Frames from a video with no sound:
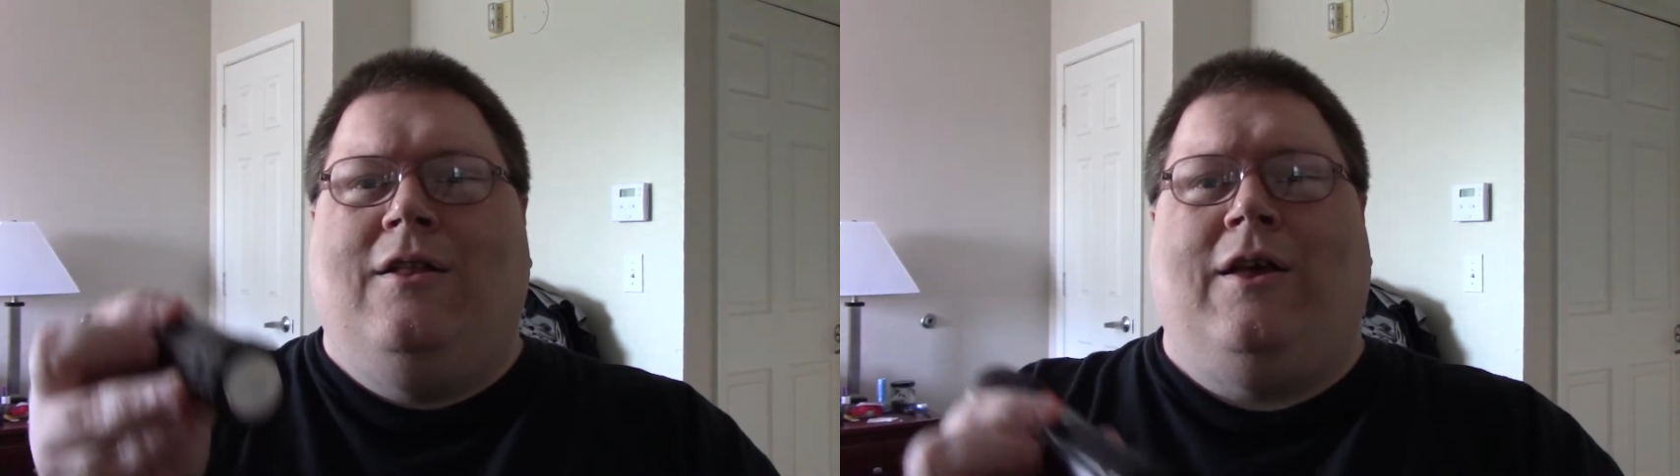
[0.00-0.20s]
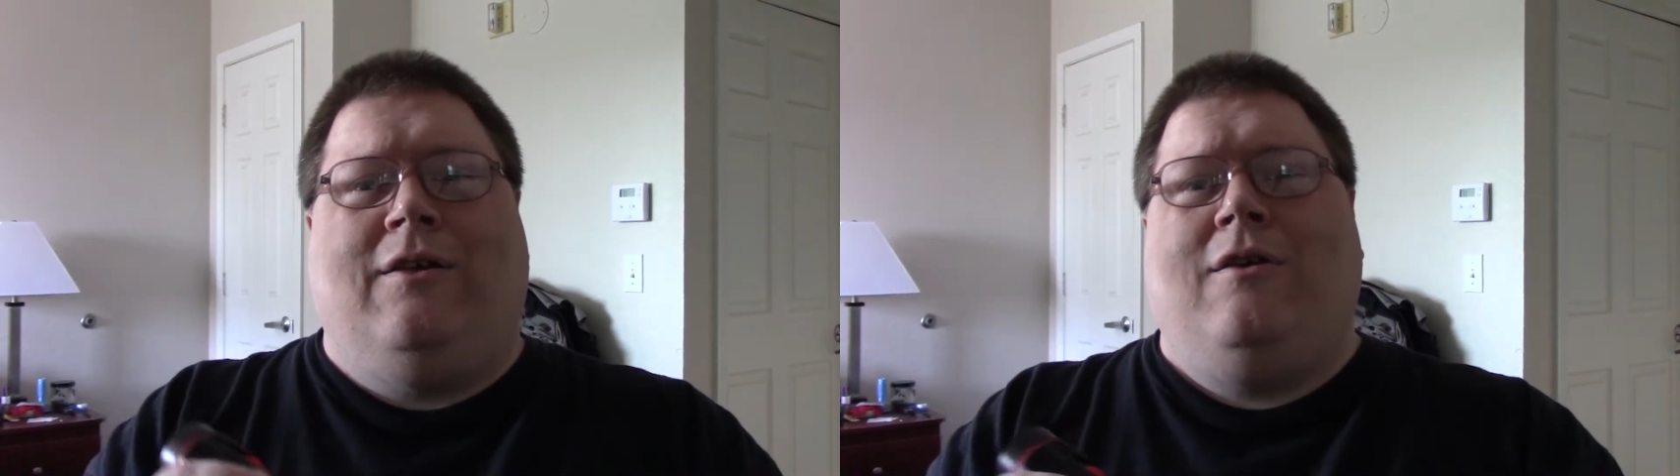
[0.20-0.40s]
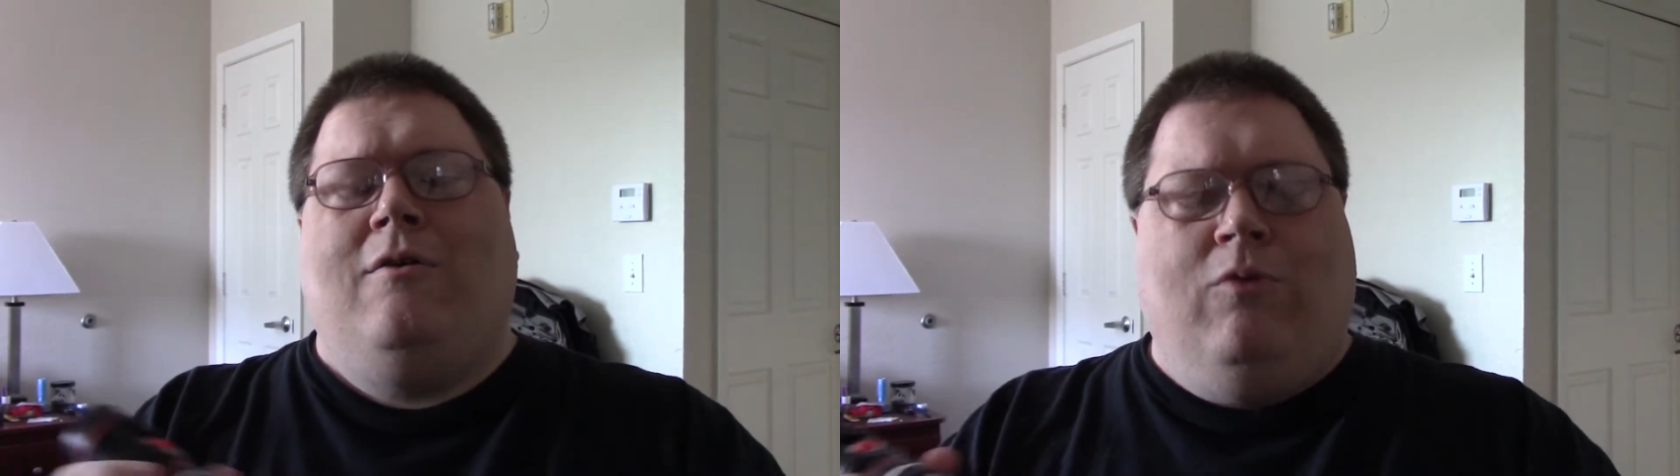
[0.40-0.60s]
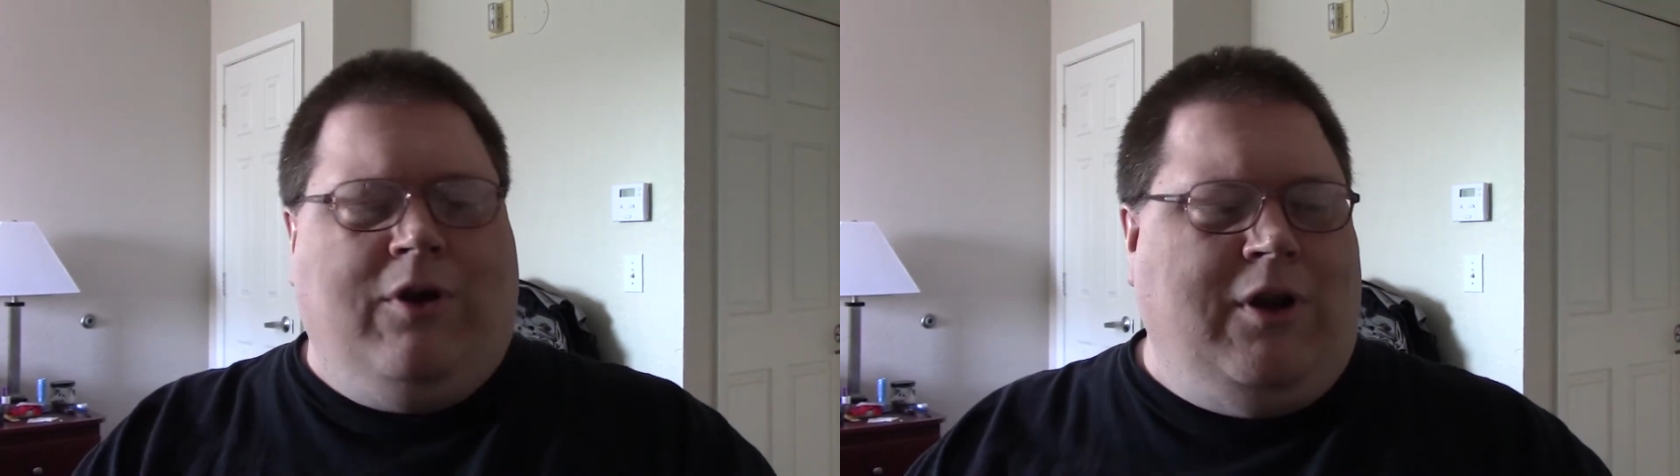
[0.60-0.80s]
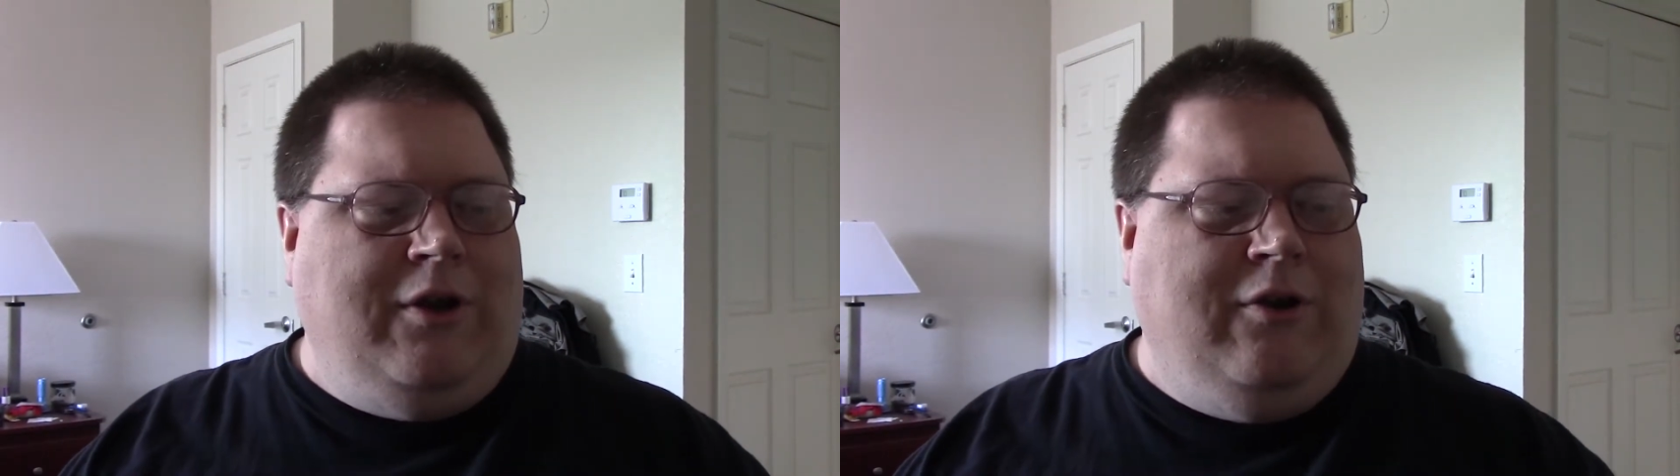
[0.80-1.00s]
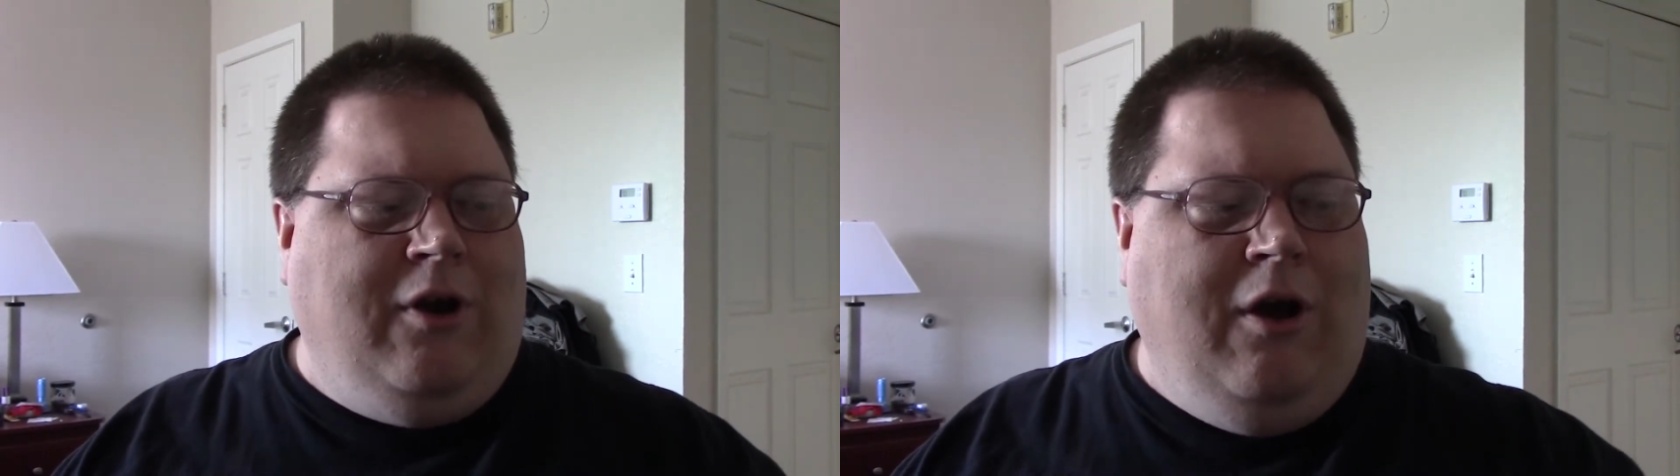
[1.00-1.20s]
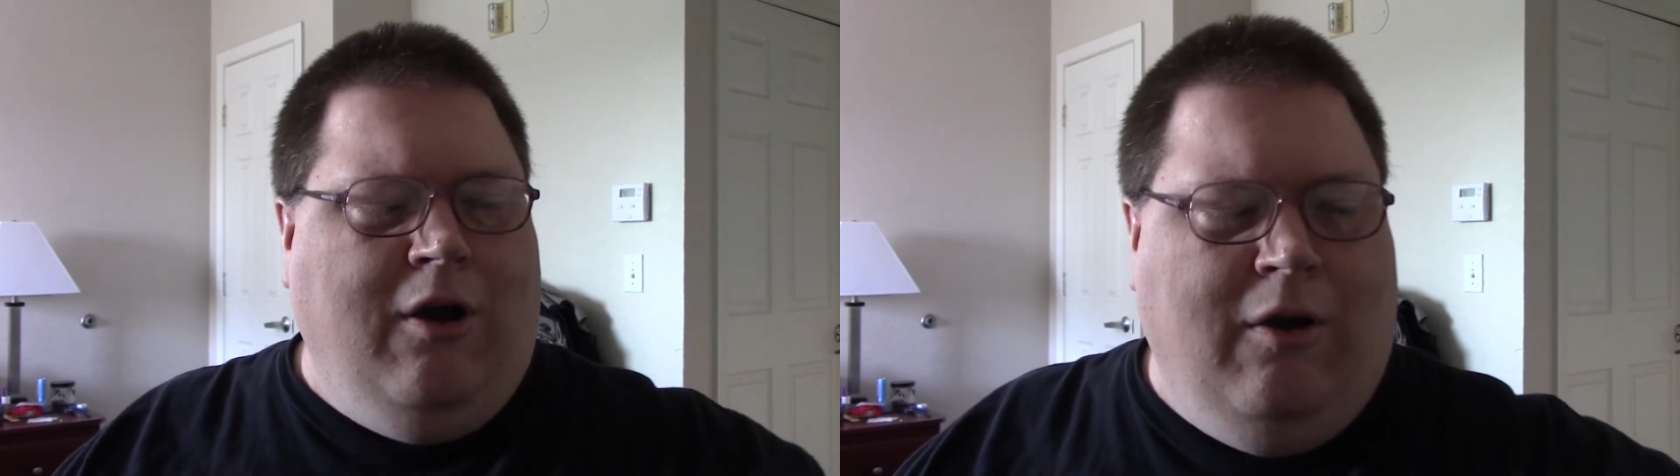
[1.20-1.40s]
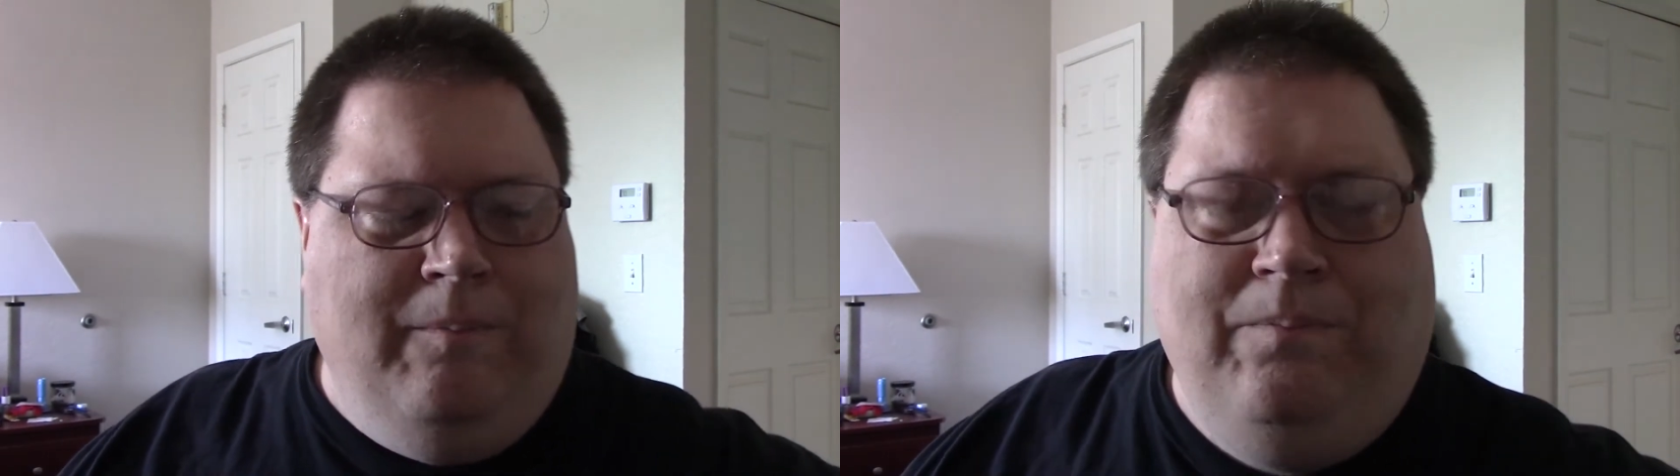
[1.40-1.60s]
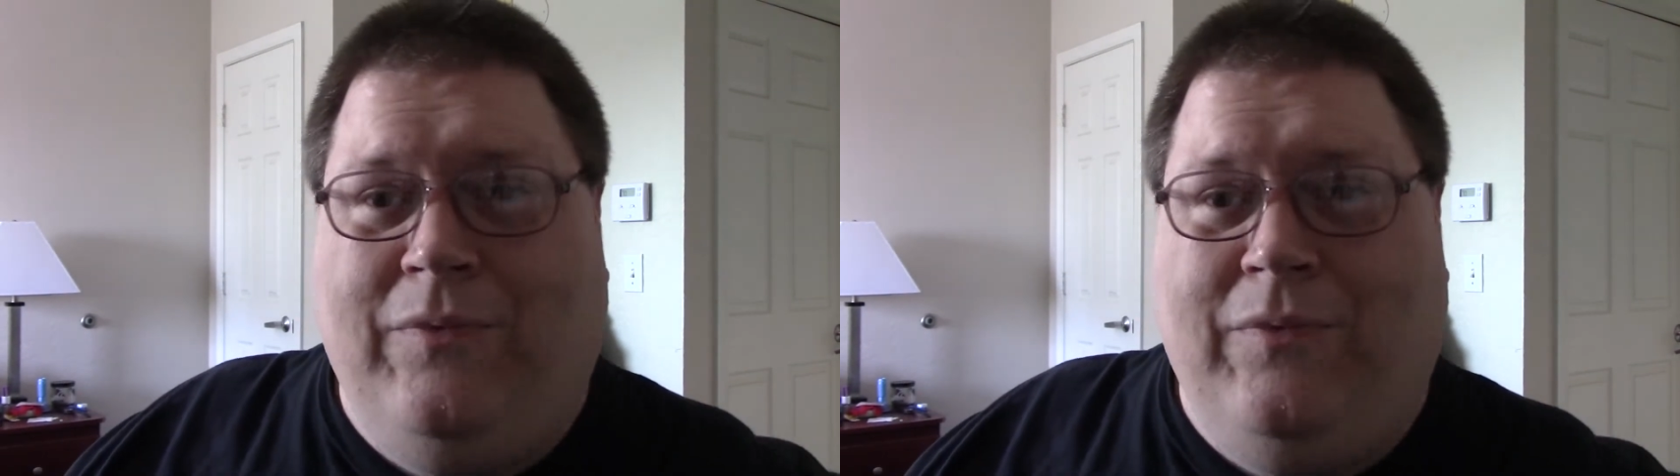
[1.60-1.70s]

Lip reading: Like, say you're working on your car